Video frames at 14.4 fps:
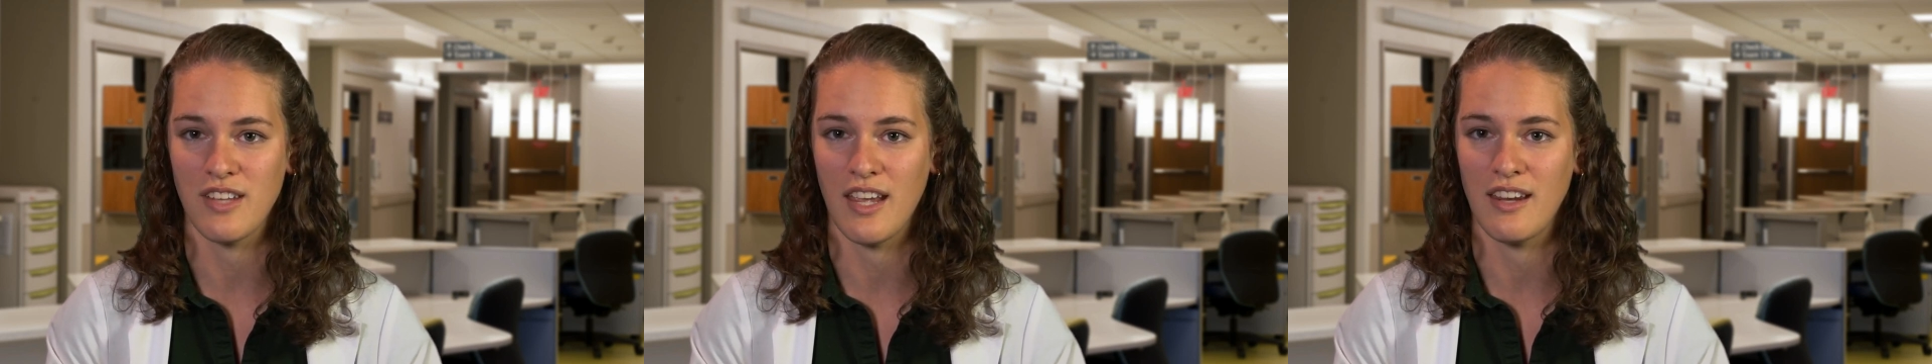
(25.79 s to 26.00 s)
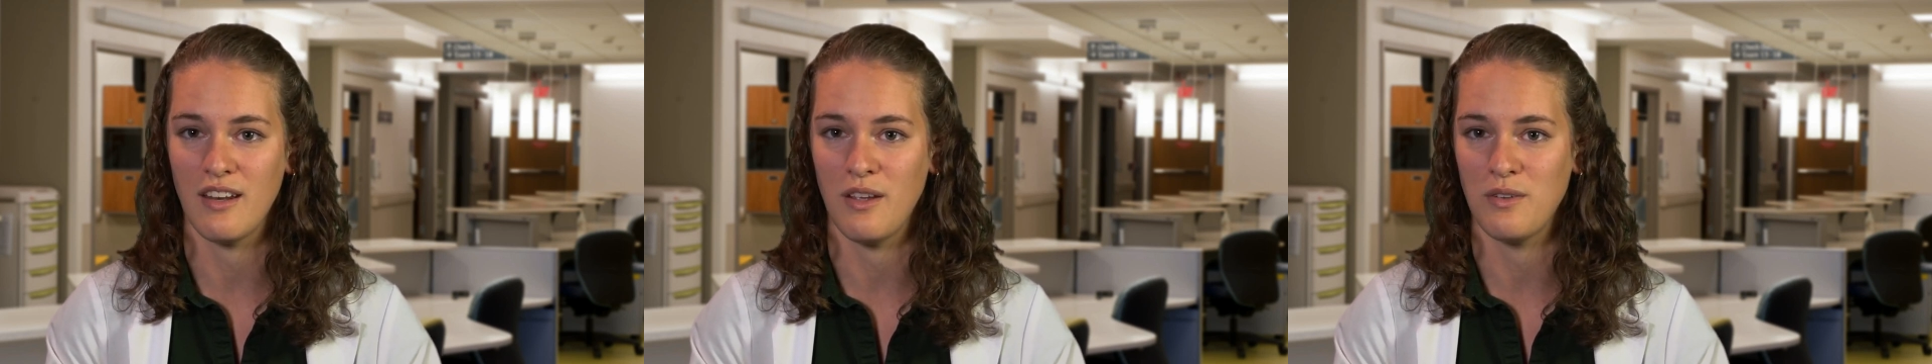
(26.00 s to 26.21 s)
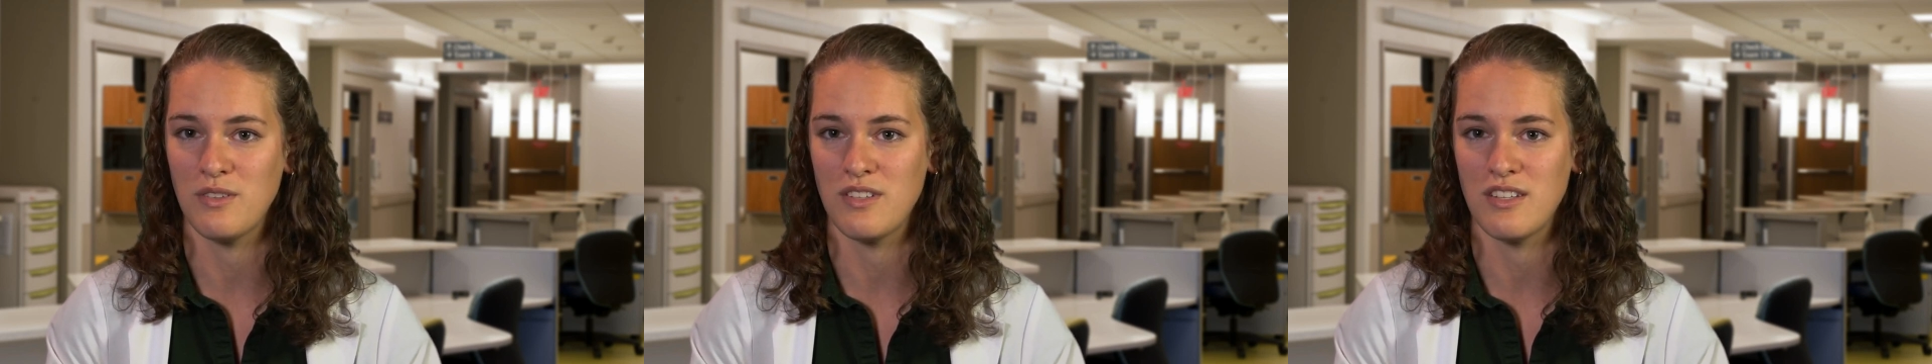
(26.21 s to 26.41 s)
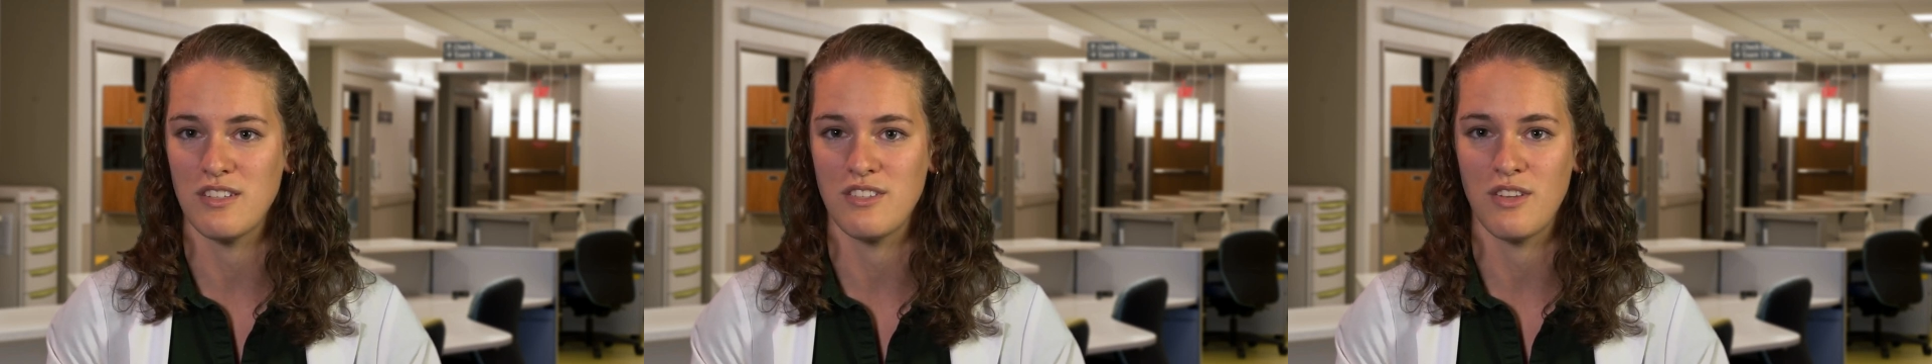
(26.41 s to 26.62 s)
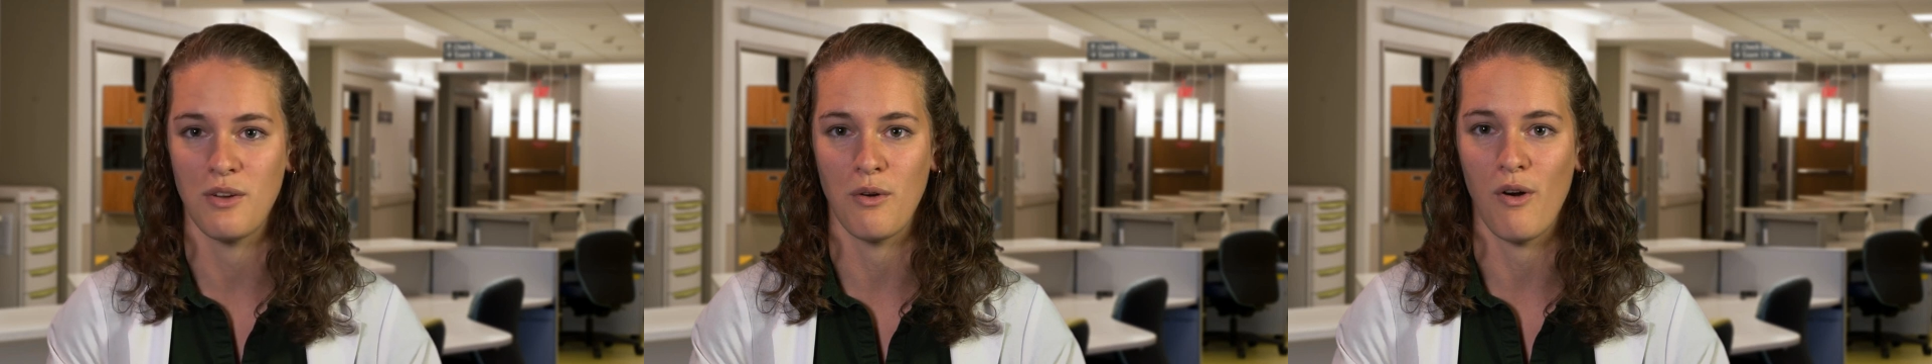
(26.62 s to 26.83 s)

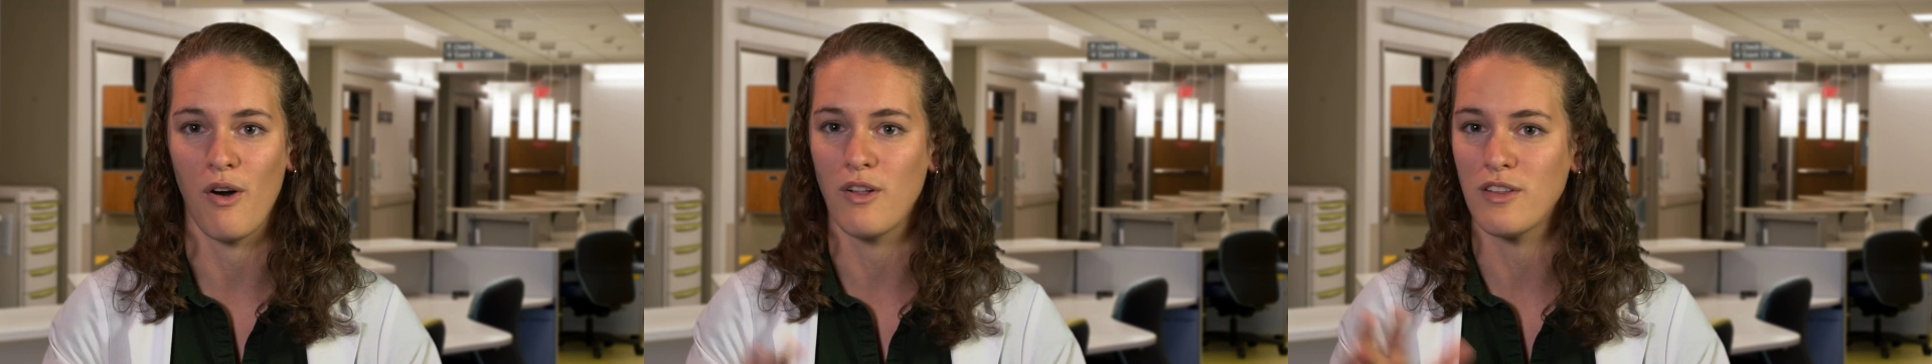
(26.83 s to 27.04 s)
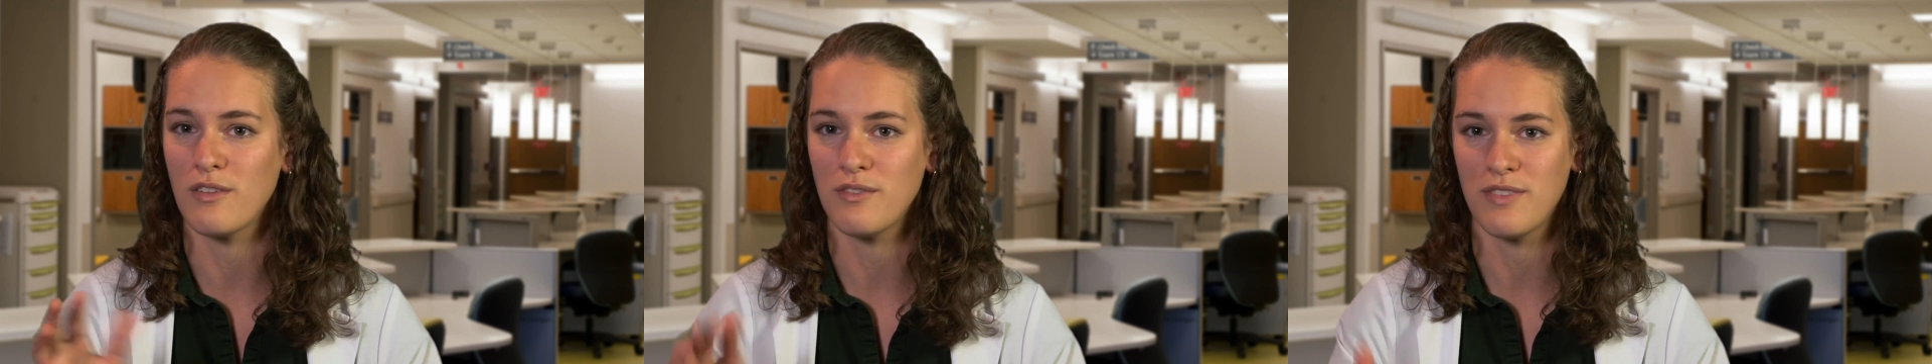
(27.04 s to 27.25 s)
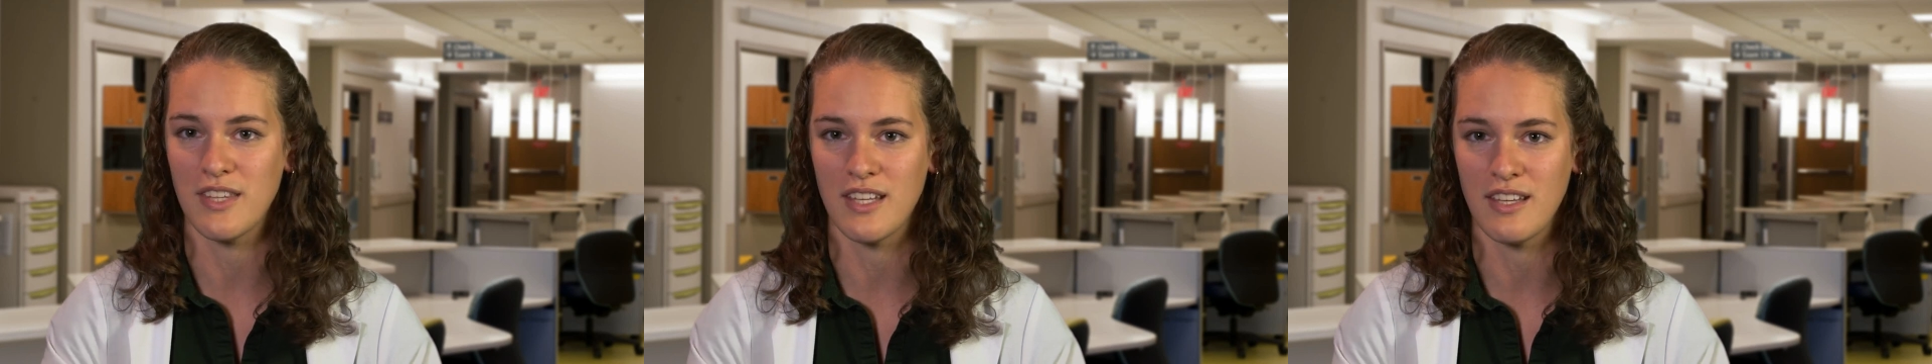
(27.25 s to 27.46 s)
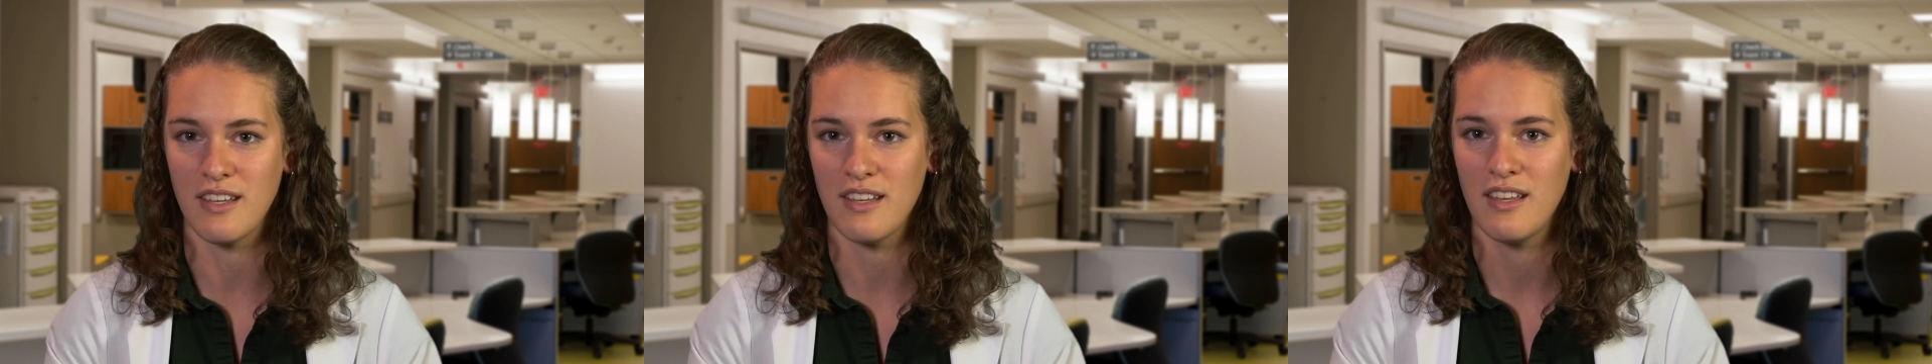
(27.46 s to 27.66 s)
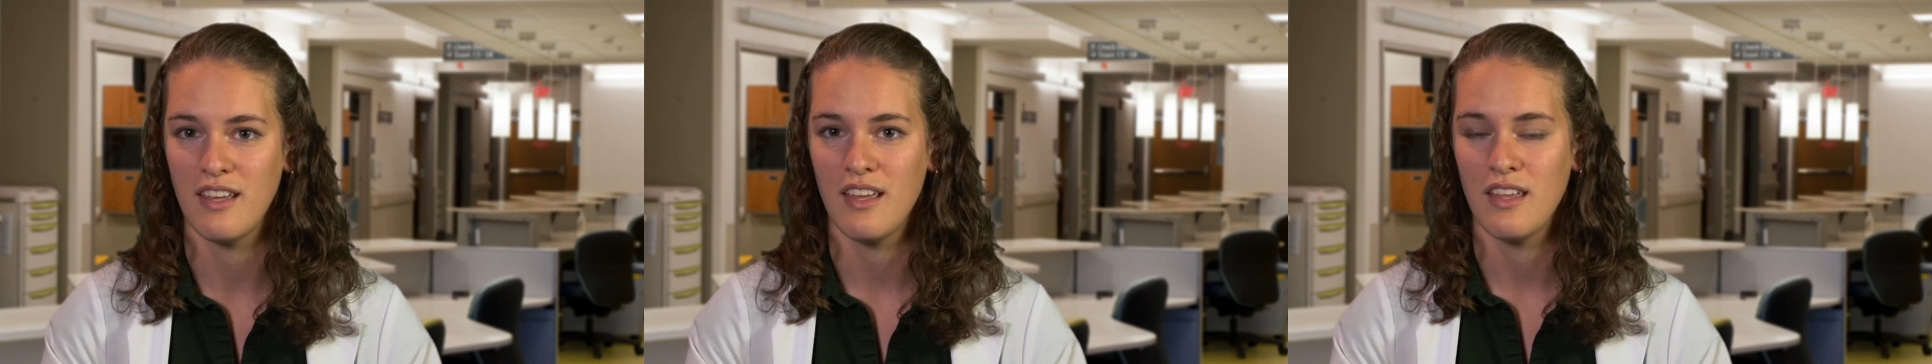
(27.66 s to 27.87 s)
diagnosis, so all of the,